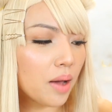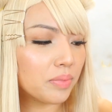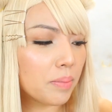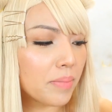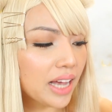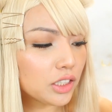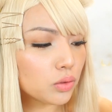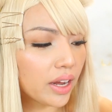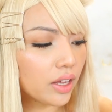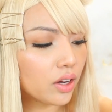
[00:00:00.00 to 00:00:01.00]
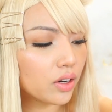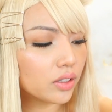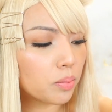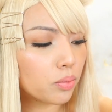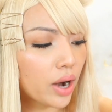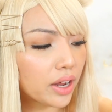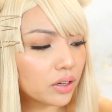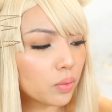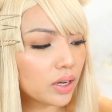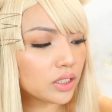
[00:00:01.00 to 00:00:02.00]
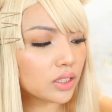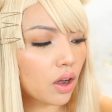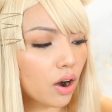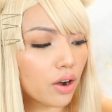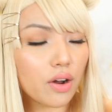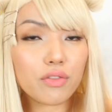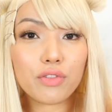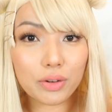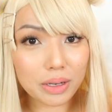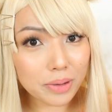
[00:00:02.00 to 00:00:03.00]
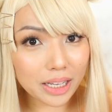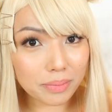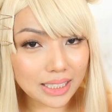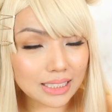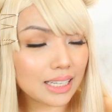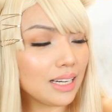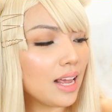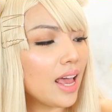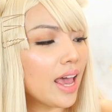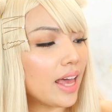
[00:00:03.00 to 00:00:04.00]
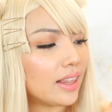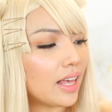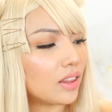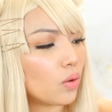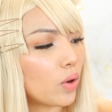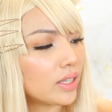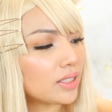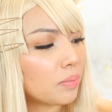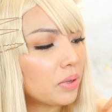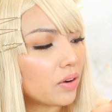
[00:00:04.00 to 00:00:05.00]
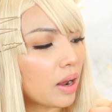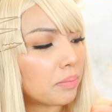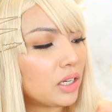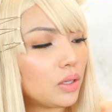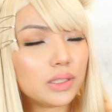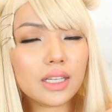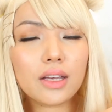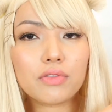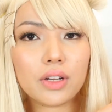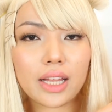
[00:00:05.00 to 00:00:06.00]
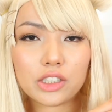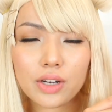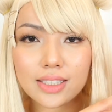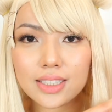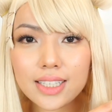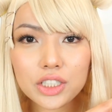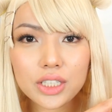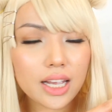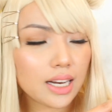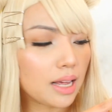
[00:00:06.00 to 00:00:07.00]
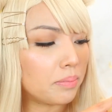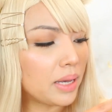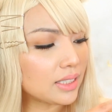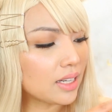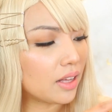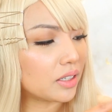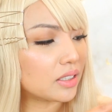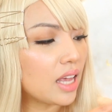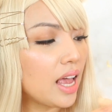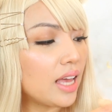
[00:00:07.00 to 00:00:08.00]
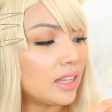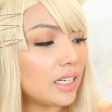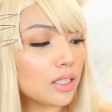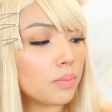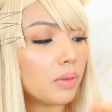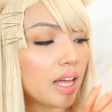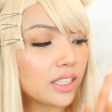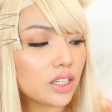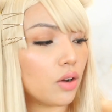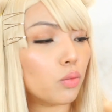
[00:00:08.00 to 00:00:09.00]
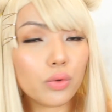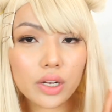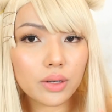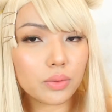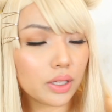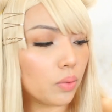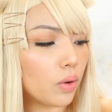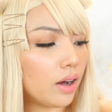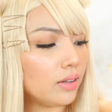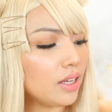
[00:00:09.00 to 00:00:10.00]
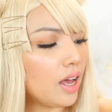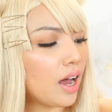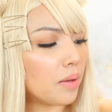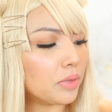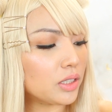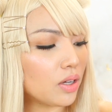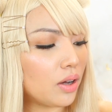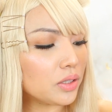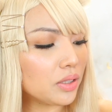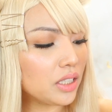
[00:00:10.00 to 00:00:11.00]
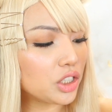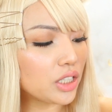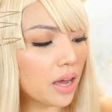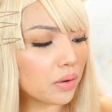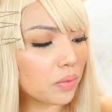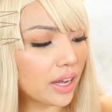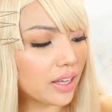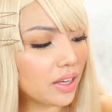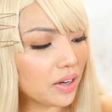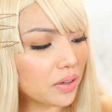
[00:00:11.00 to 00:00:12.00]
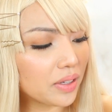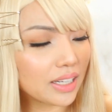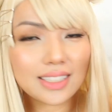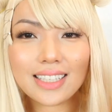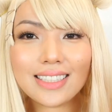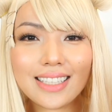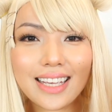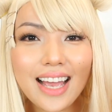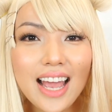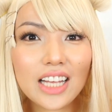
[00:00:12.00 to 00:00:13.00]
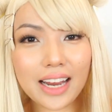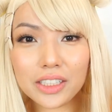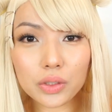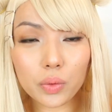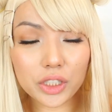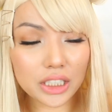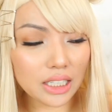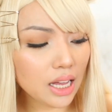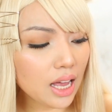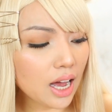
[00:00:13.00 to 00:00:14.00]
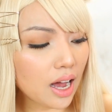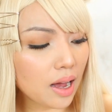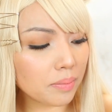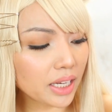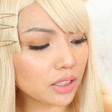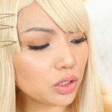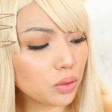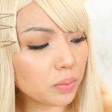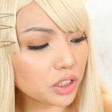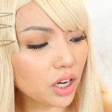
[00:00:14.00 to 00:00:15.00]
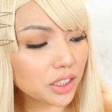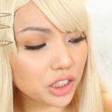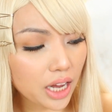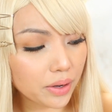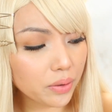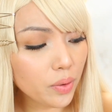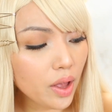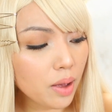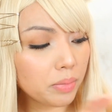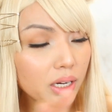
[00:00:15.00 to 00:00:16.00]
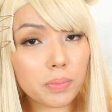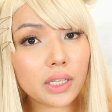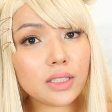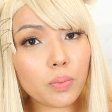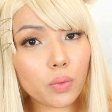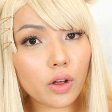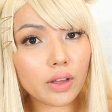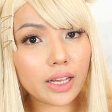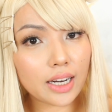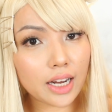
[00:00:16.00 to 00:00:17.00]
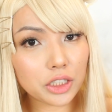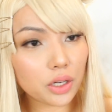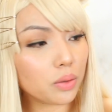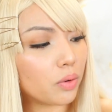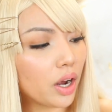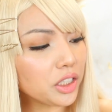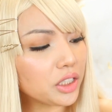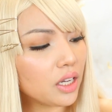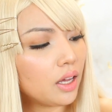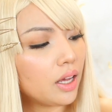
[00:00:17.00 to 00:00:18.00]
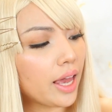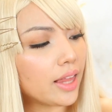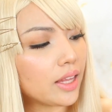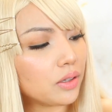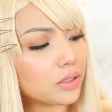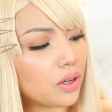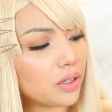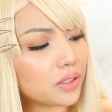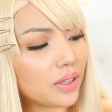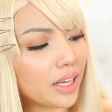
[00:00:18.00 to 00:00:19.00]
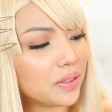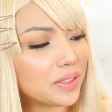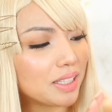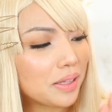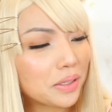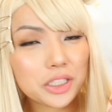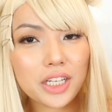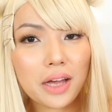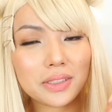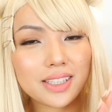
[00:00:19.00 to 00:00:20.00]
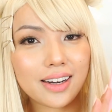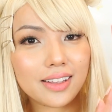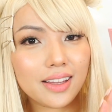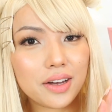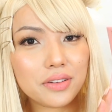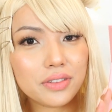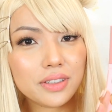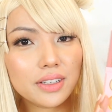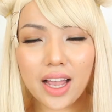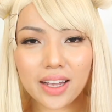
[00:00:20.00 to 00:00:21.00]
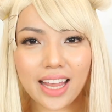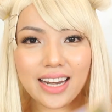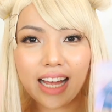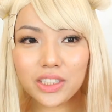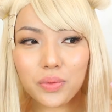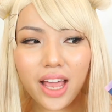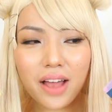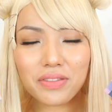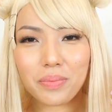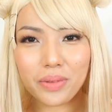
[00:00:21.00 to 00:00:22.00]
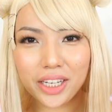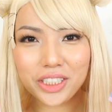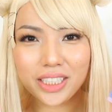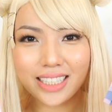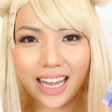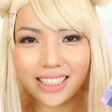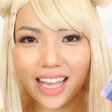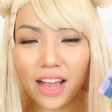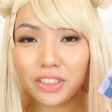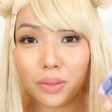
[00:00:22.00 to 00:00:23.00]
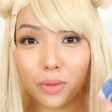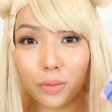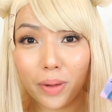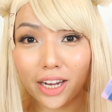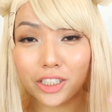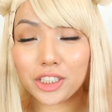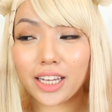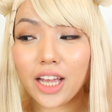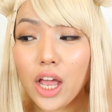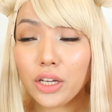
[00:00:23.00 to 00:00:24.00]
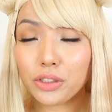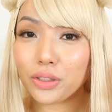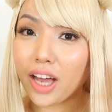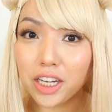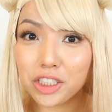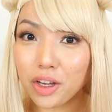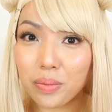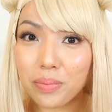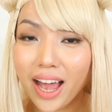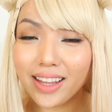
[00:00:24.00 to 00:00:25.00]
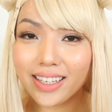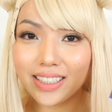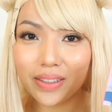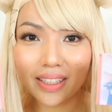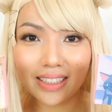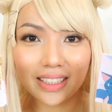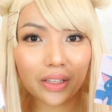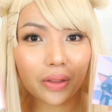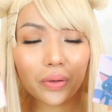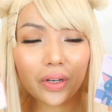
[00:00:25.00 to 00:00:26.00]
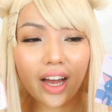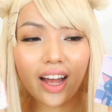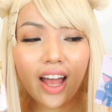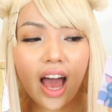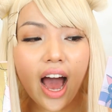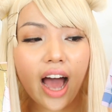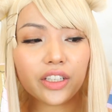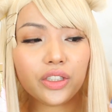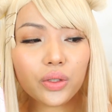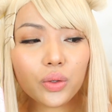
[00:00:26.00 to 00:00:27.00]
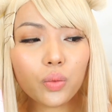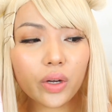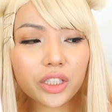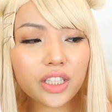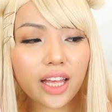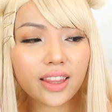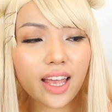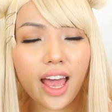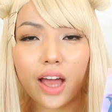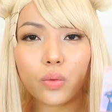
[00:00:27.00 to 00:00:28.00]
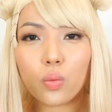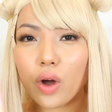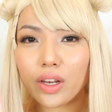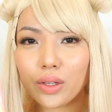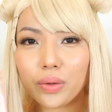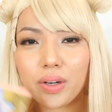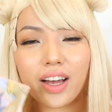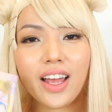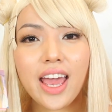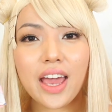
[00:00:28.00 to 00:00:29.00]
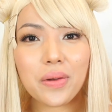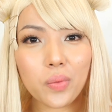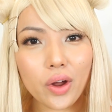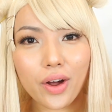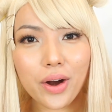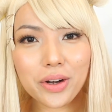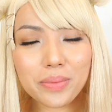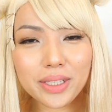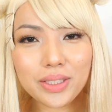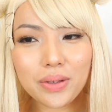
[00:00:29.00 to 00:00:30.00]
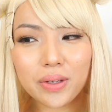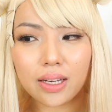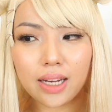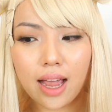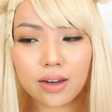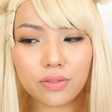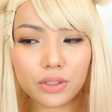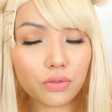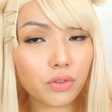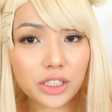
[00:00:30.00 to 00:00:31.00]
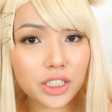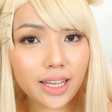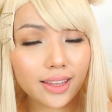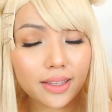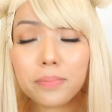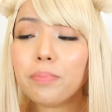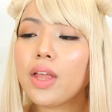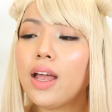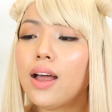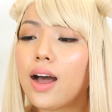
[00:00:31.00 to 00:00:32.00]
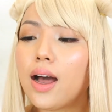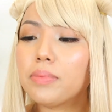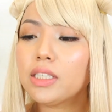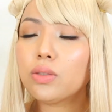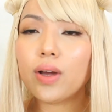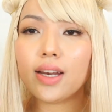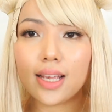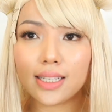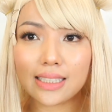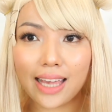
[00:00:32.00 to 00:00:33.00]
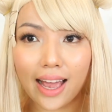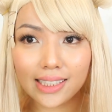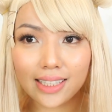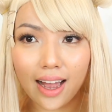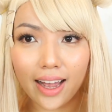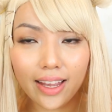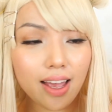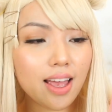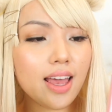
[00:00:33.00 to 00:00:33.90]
The mattes right here, the brighter ones, are very pigmented. And then the ones up here, I've been using it for like transition and base colors. These blend really well. There's also this shadow right here. You guys can see kind of squishy, like the Super Shock shadow, but it picks up well in an eyeshadow brush. And then there's also like those glitter shadows that I love. Okay, next we have the blushes, guys. They have similar packaging to the eyeshadow palette. You can see Luna. I do wish that they had one Luna and one Artemis so you can kind of differentiate them. This one is Cat's Eye.